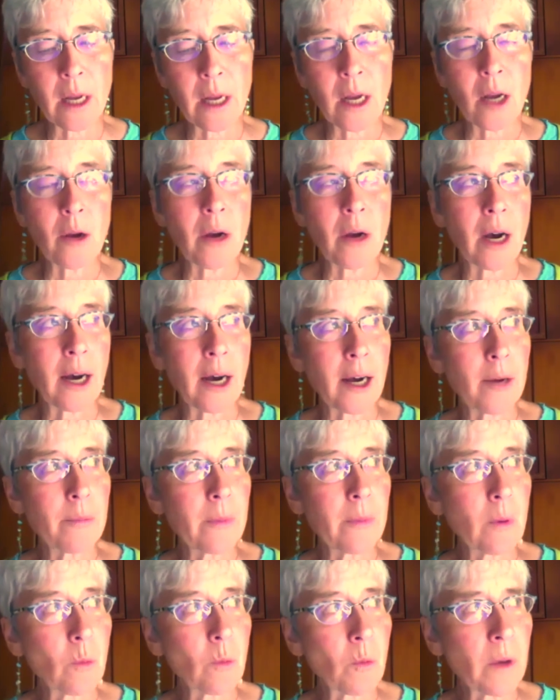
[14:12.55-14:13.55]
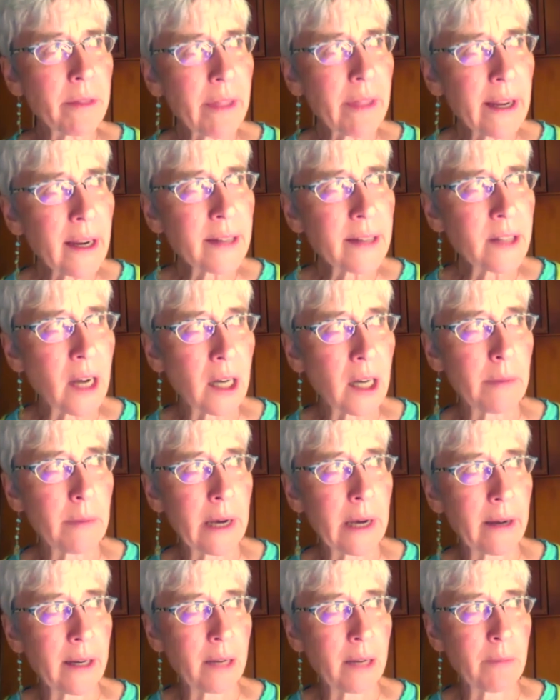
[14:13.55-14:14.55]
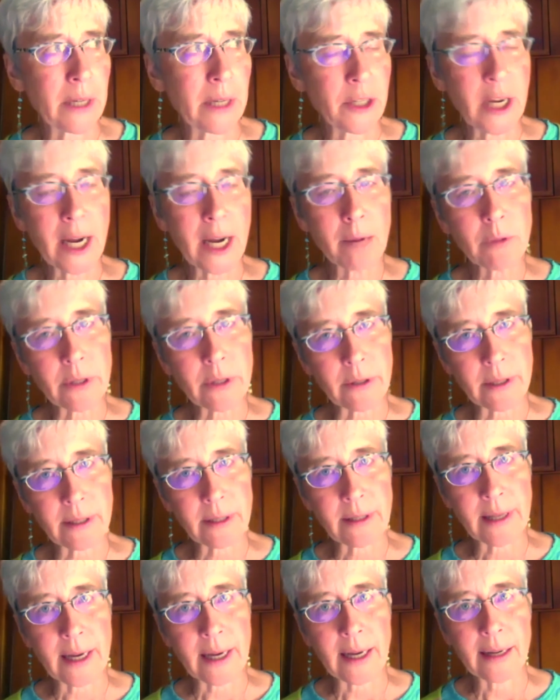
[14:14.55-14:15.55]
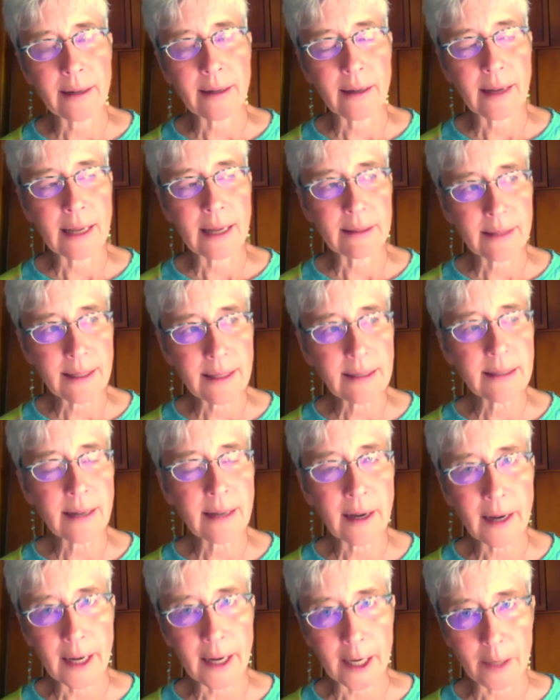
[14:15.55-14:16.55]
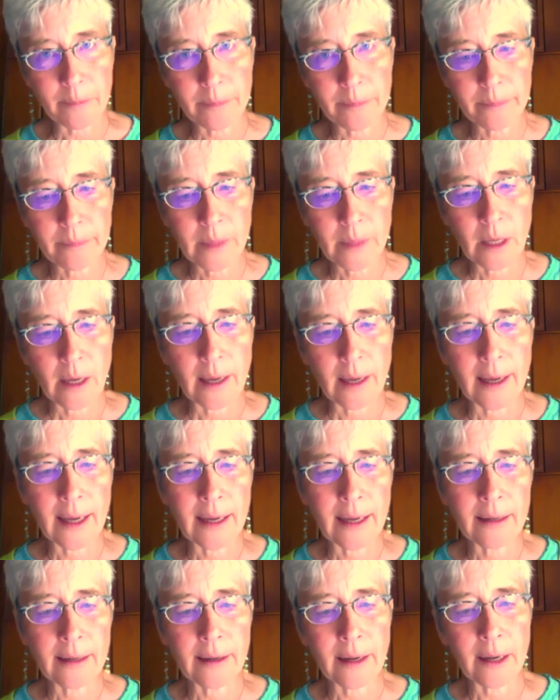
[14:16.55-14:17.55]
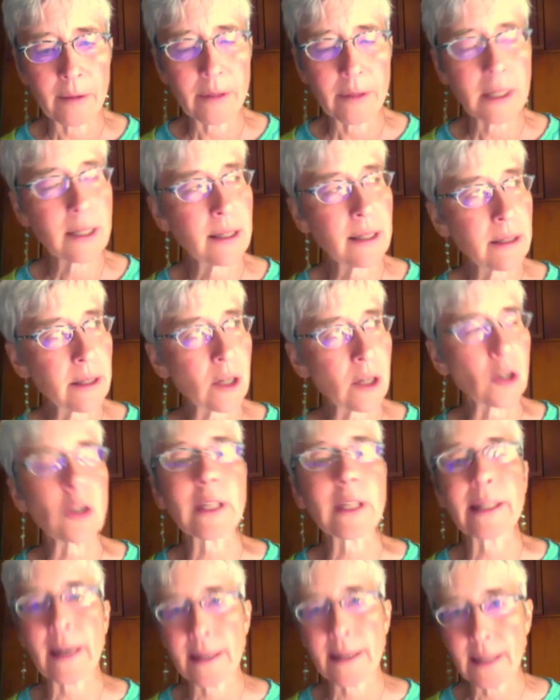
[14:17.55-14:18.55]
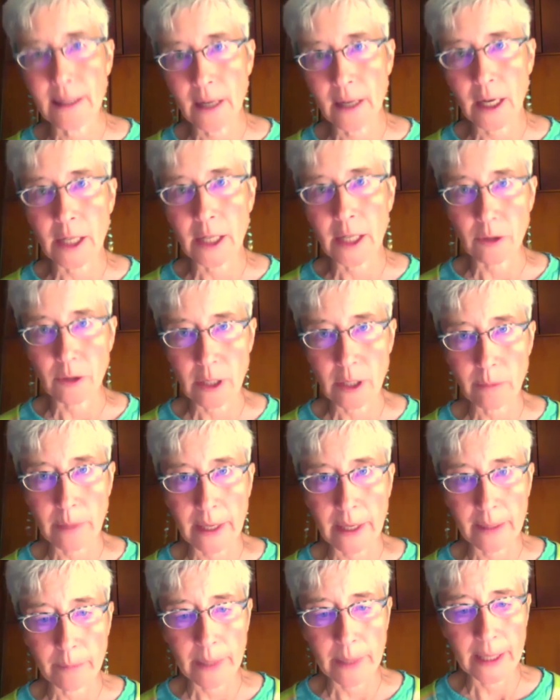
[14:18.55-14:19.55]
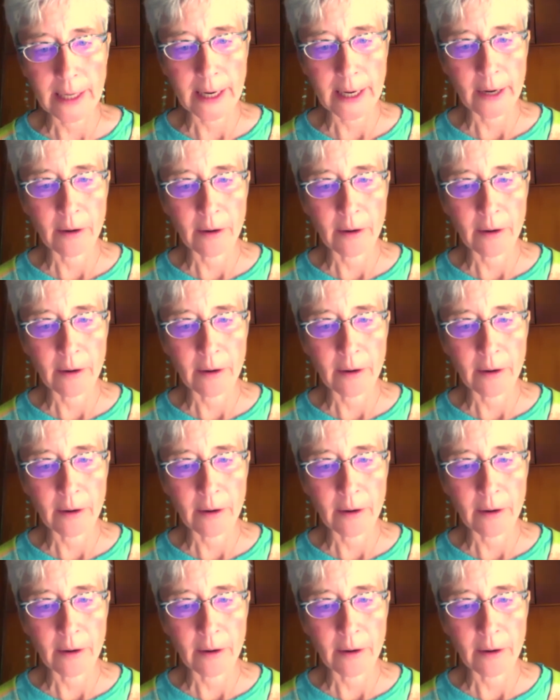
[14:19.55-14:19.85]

One thing I talk about in my chapter is that at this time, and this is the early 1900s by now,